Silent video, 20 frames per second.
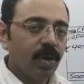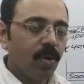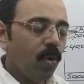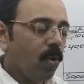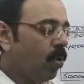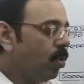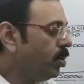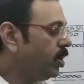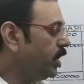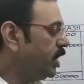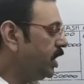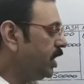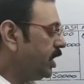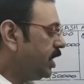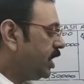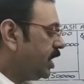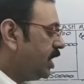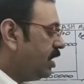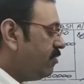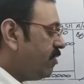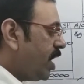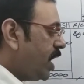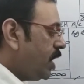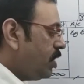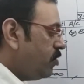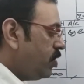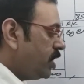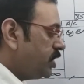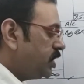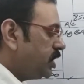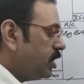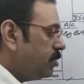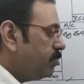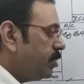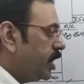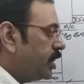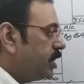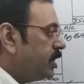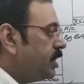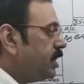Only in revaluation
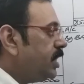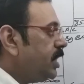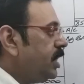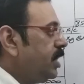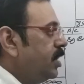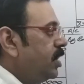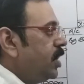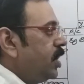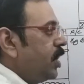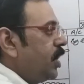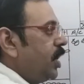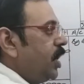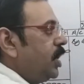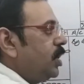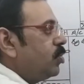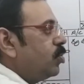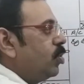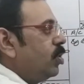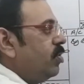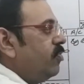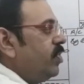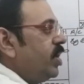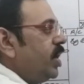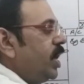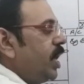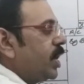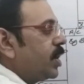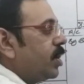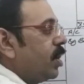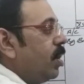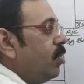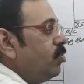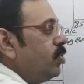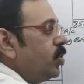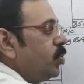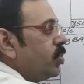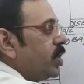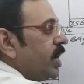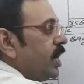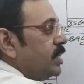method, in goodwill
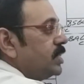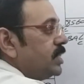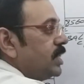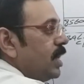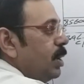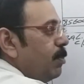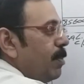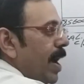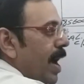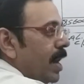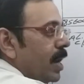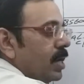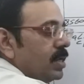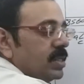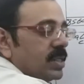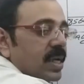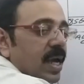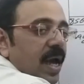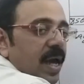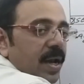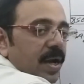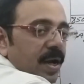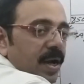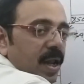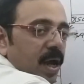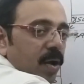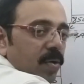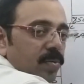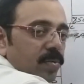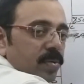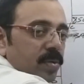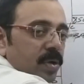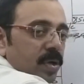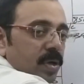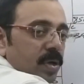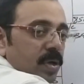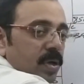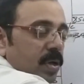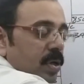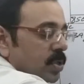account, you can see balance carried down.
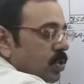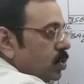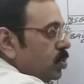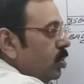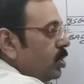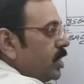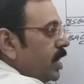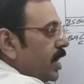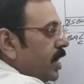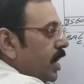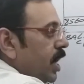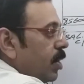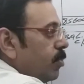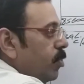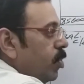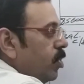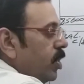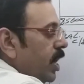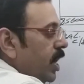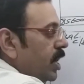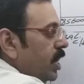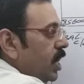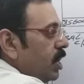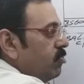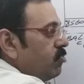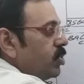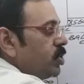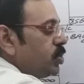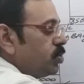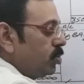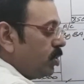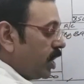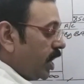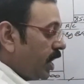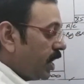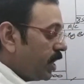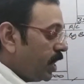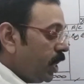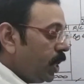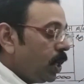So that amount again we should
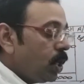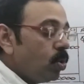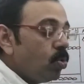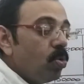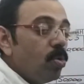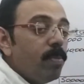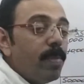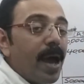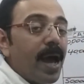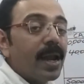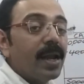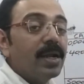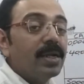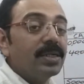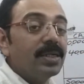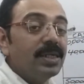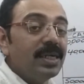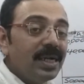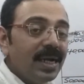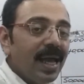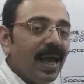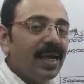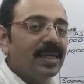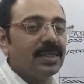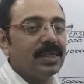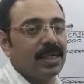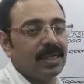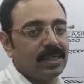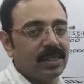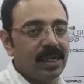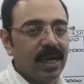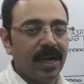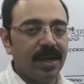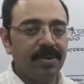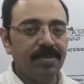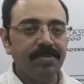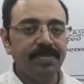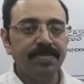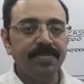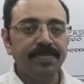take in new balance sheet asset side.